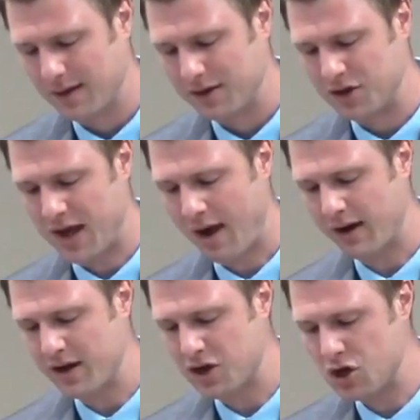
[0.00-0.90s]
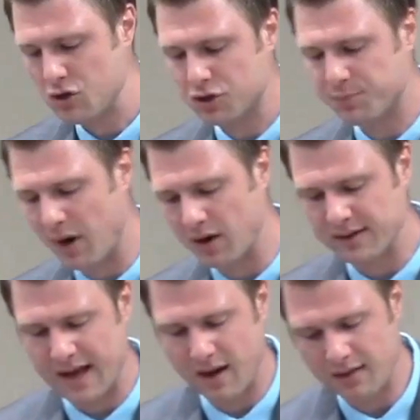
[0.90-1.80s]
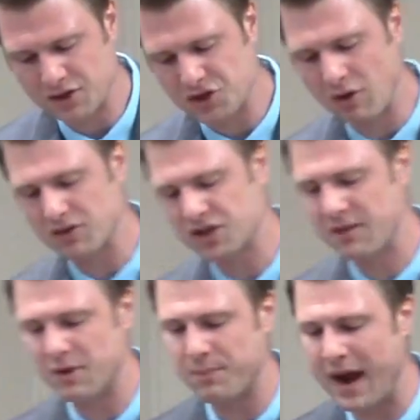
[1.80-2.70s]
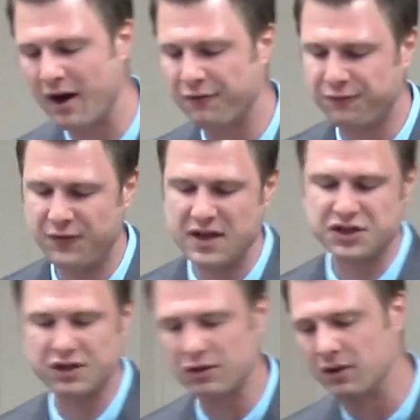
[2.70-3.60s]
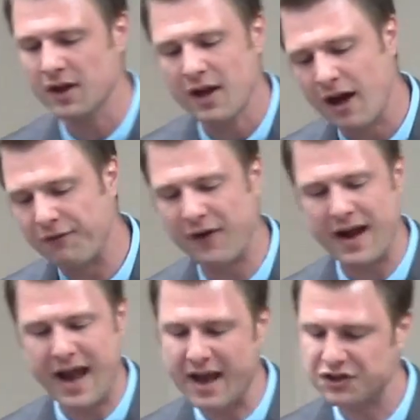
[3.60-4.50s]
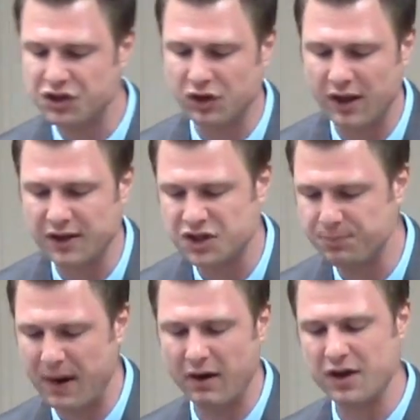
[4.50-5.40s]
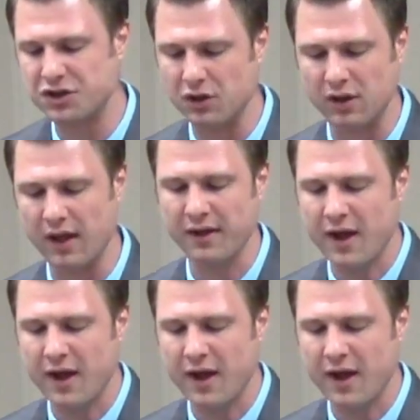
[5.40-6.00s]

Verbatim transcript: You carry a huge burden that others don't seem to bear a physical, a financial, a spiritual, a,